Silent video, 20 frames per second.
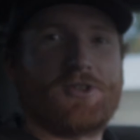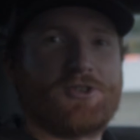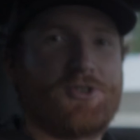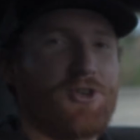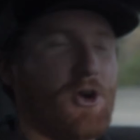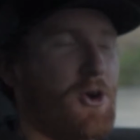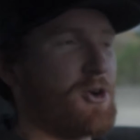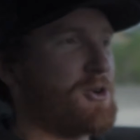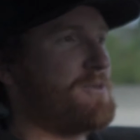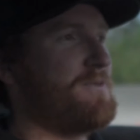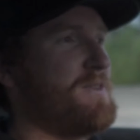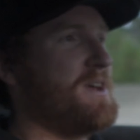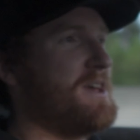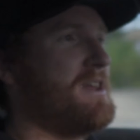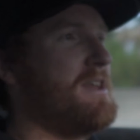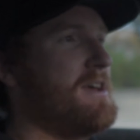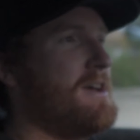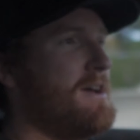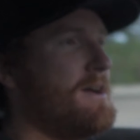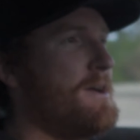the shark fin.
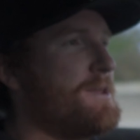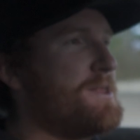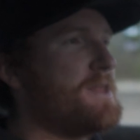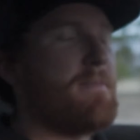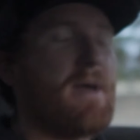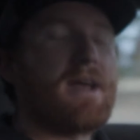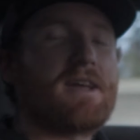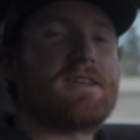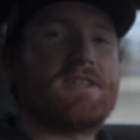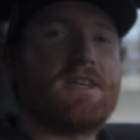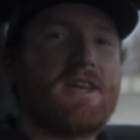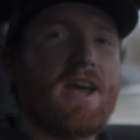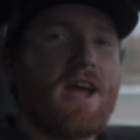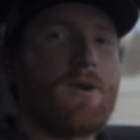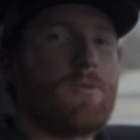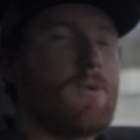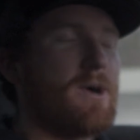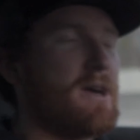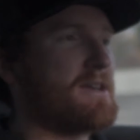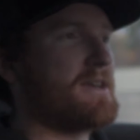They make
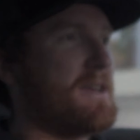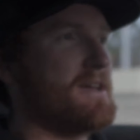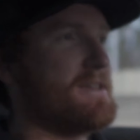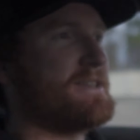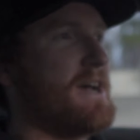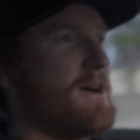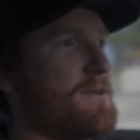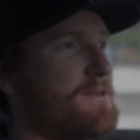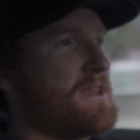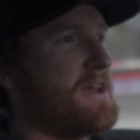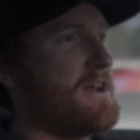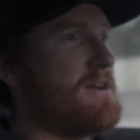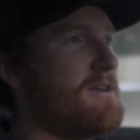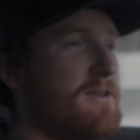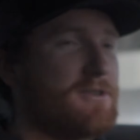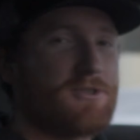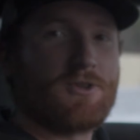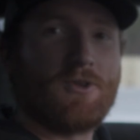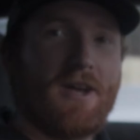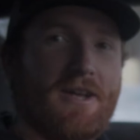DIY kits out
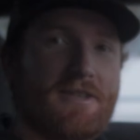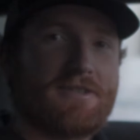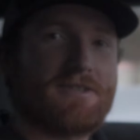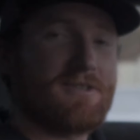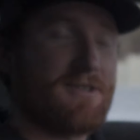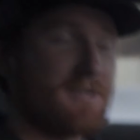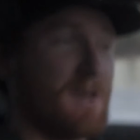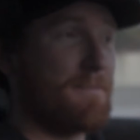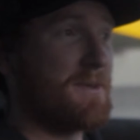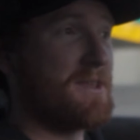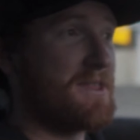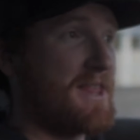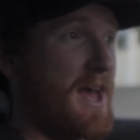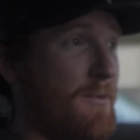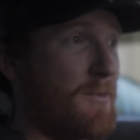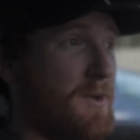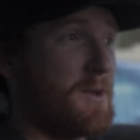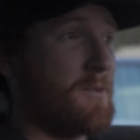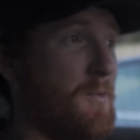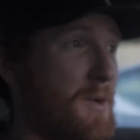there, so that's something
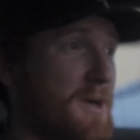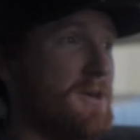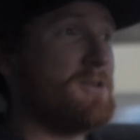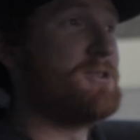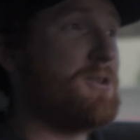that we will